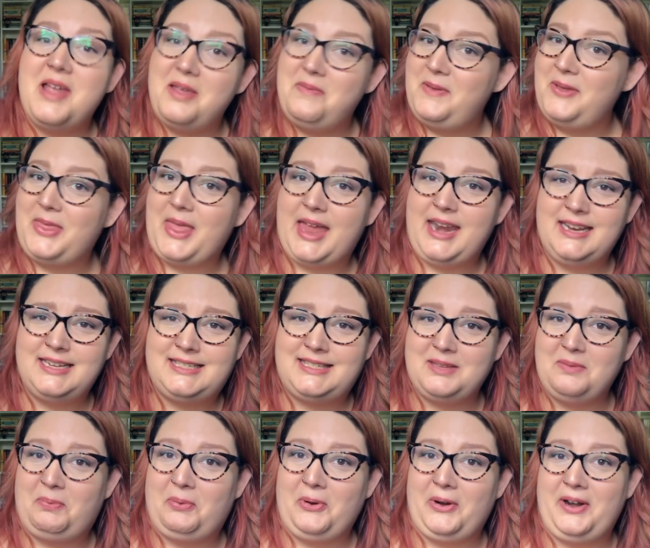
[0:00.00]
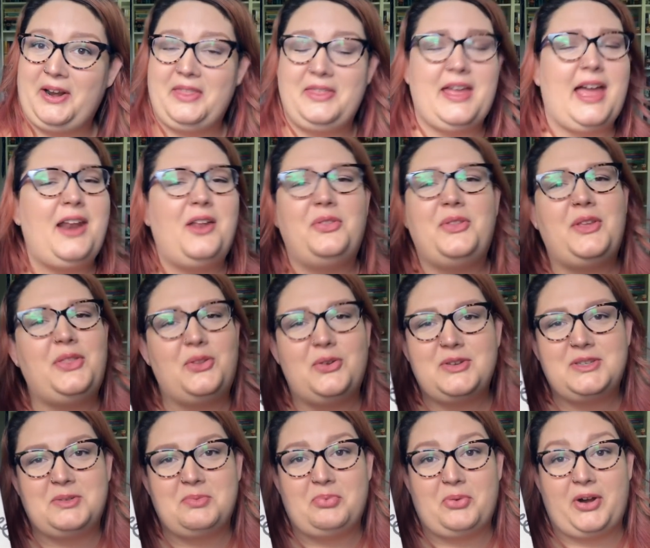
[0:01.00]
maybe that is the point of the, I don't think there
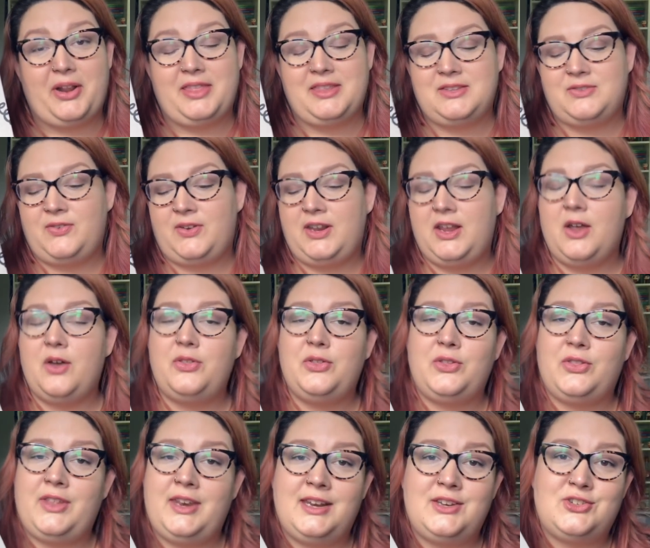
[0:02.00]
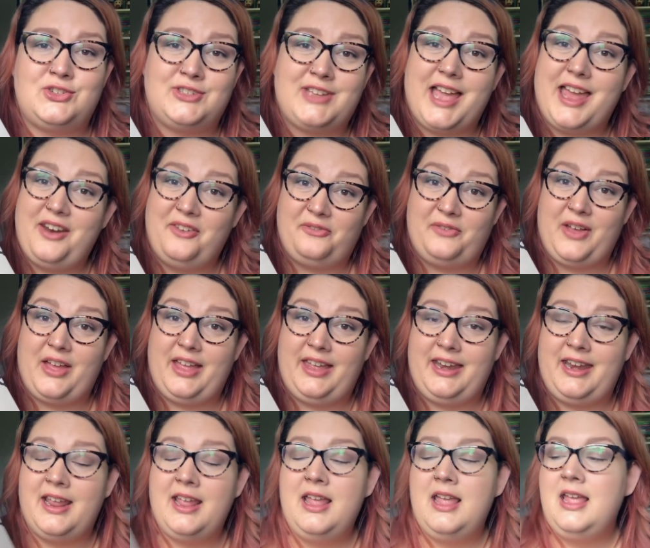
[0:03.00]
is a point of this video other than it's just kind of
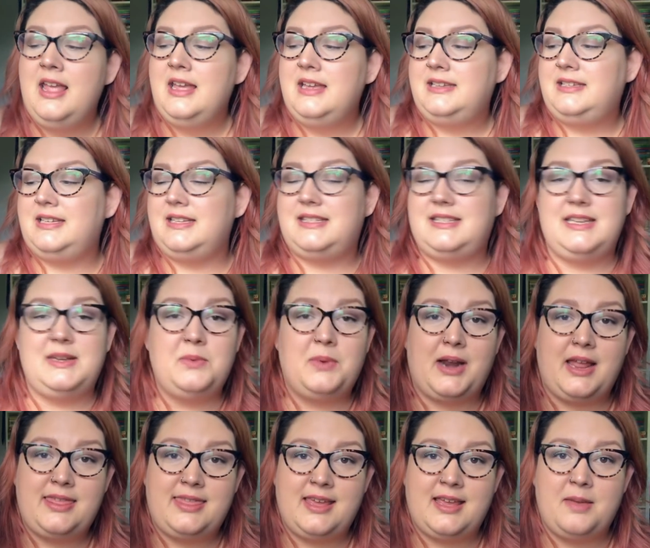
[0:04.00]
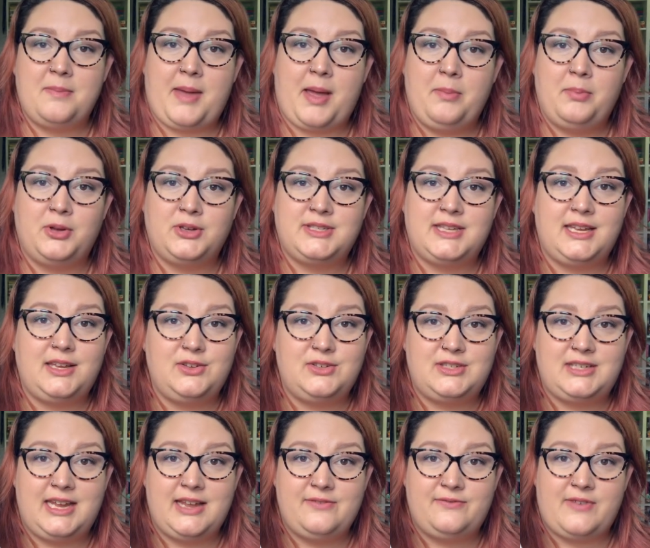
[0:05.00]
fun to see what I think about books I
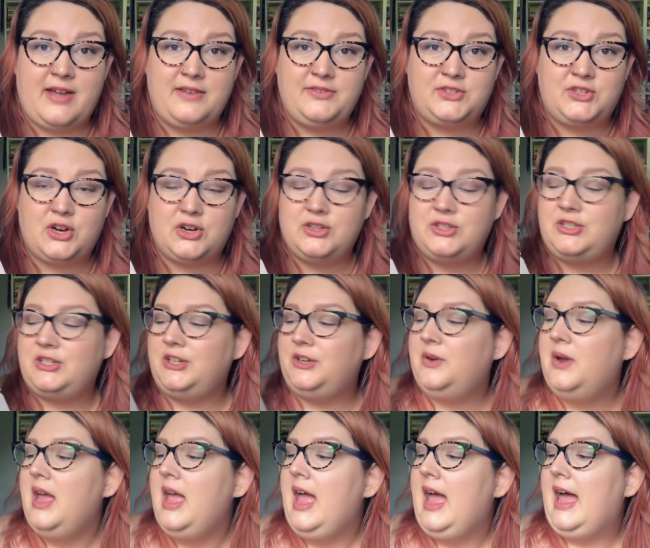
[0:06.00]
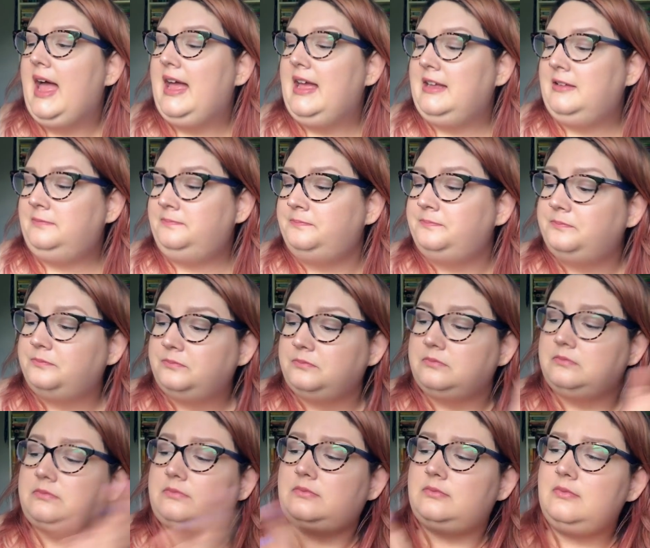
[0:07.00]
used to give five stars to um,
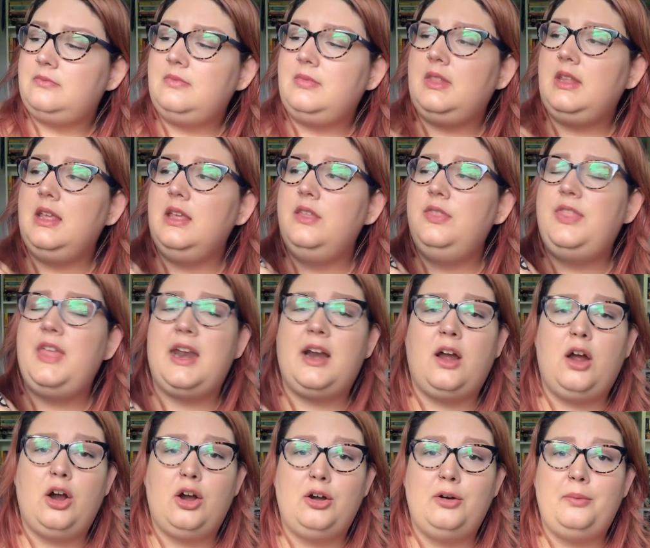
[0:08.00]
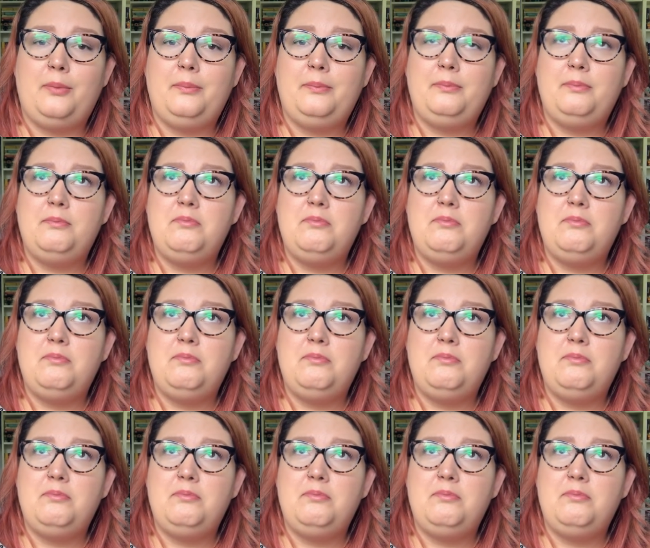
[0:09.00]
that are,